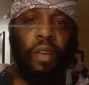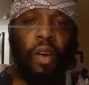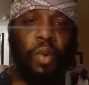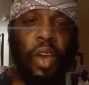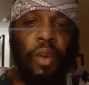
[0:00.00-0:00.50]

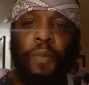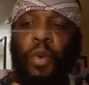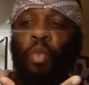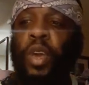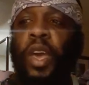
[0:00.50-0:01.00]
Okay,
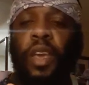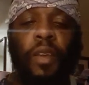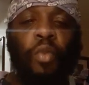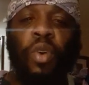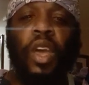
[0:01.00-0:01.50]
we
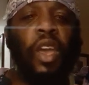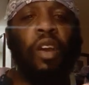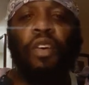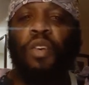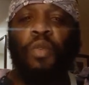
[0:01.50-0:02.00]
ain't
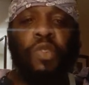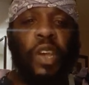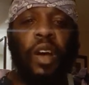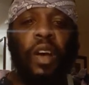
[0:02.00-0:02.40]
earned those.